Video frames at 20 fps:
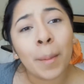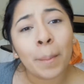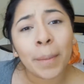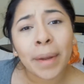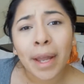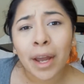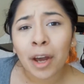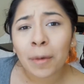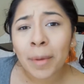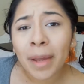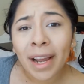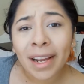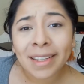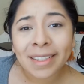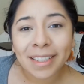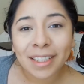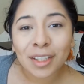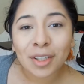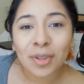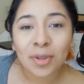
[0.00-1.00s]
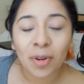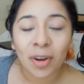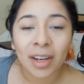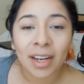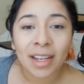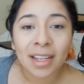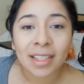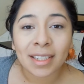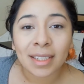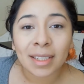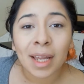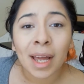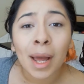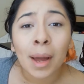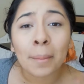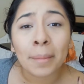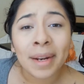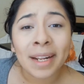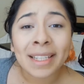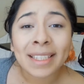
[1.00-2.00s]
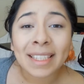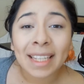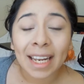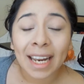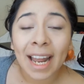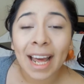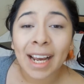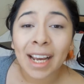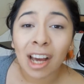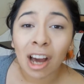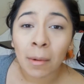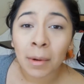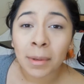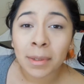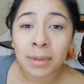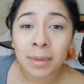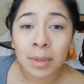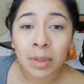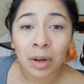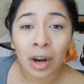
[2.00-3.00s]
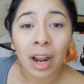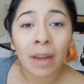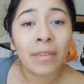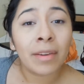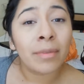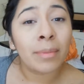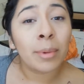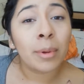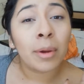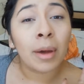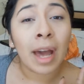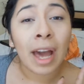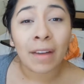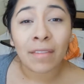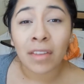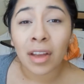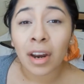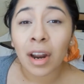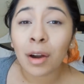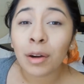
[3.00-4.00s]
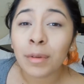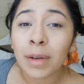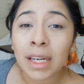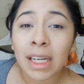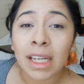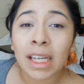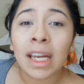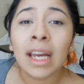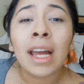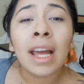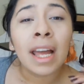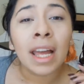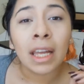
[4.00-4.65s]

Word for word: But yeah, I hope you guys enjoyed this. Please like, comment, and subscribe if you have not already.